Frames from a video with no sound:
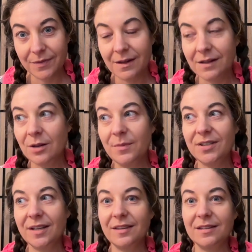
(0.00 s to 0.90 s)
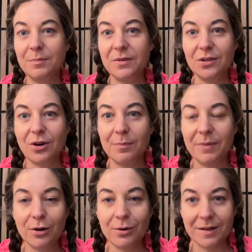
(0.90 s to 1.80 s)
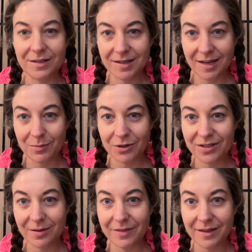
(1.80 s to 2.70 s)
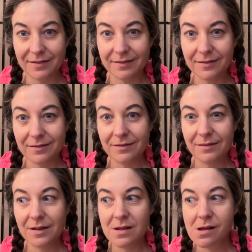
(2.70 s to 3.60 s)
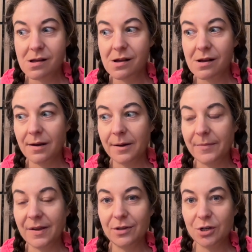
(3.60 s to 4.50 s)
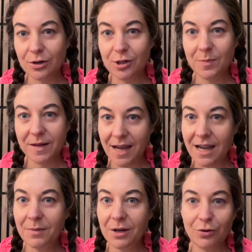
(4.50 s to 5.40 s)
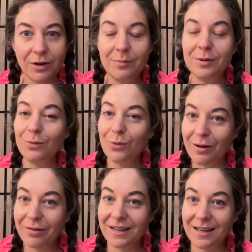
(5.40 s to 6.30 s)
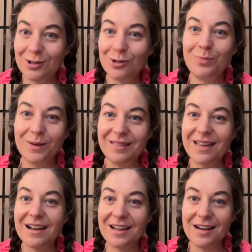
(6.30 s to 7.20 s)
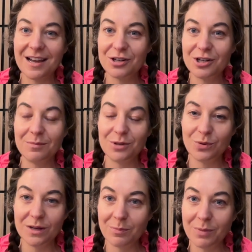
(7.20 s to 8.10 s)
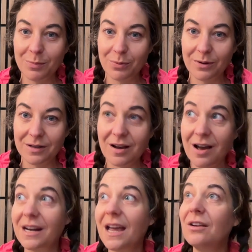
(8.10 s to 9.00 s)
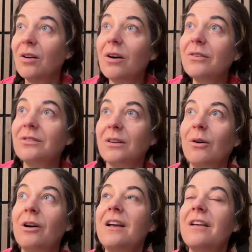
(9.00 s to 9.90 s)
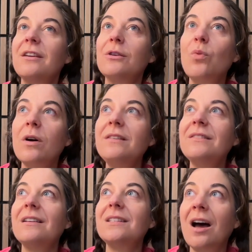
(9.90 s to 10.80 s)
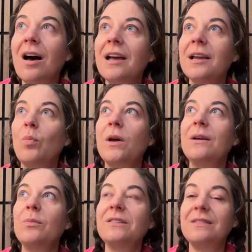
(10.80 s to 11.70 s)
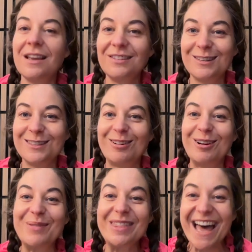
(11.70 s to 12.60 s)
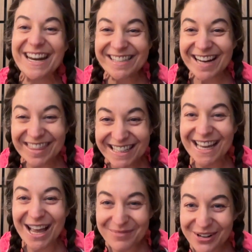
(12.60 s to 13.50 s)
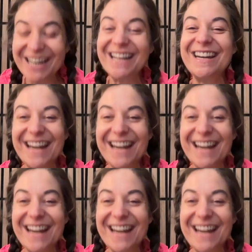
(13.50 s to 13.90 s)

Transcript: It's almost like this bizarre pyramid scheme or something. And the church became incredibly wealthy to be that connection between the people and God. And also, there was a time when it was necessary, but that is not the time we're in